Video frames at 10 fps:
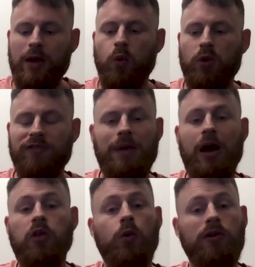word of
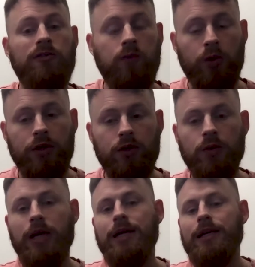mouth work for
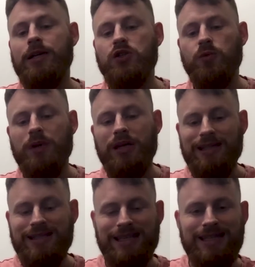you is to be
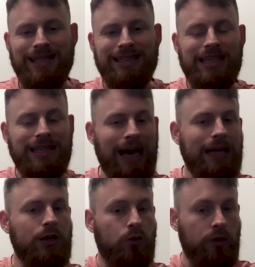consistently
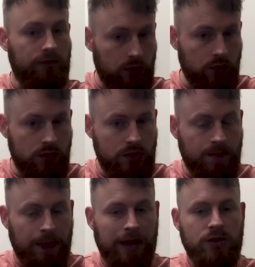getting reviews
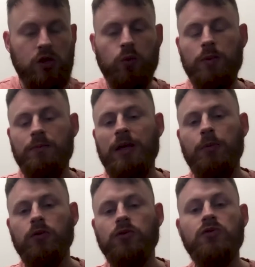so that when
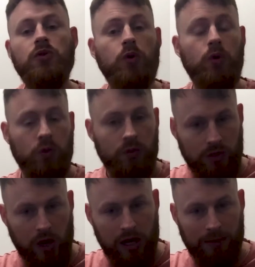people do
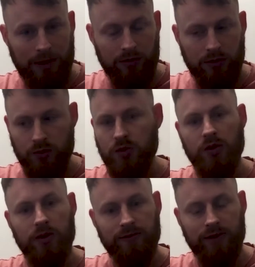talk about you to
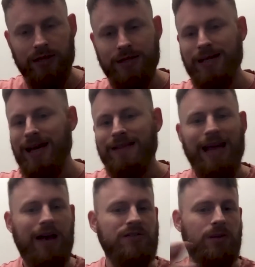their friends, they
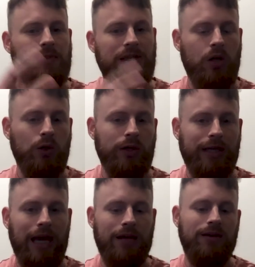have something to go
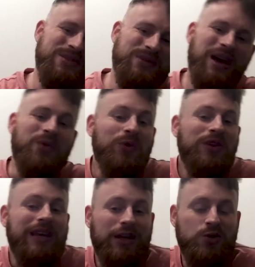look at. We had a
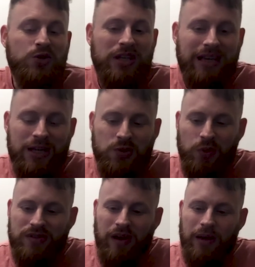really interesting case
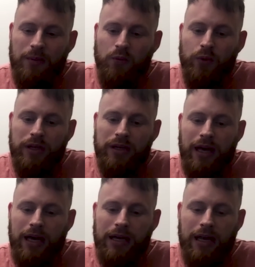one time. We
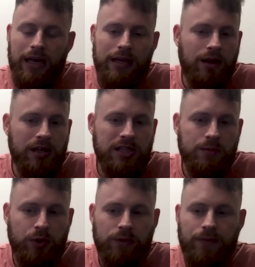had a
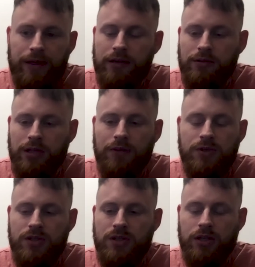customer that left
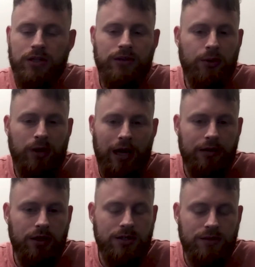us, they were
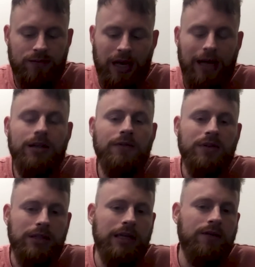kind enough
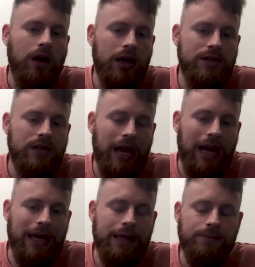to leave us
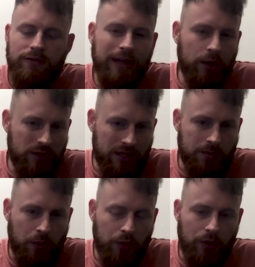a video
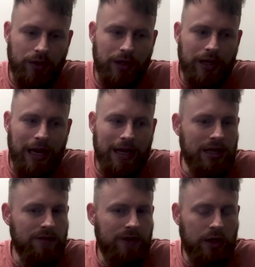testimonial. And
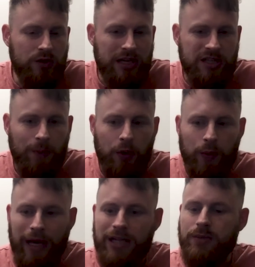in the video testimony, we
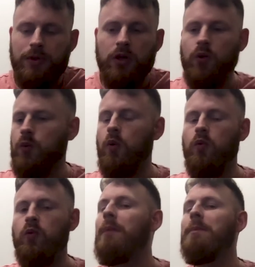asked them,
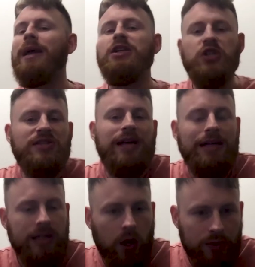what made you decide
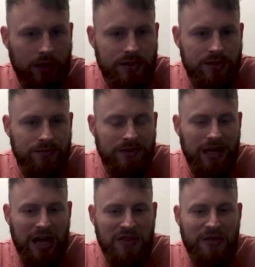to go with us?
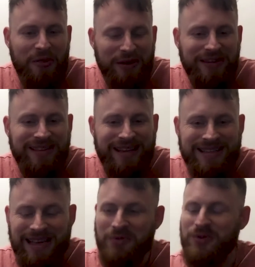And the thing that they
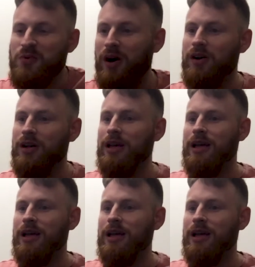said was, well,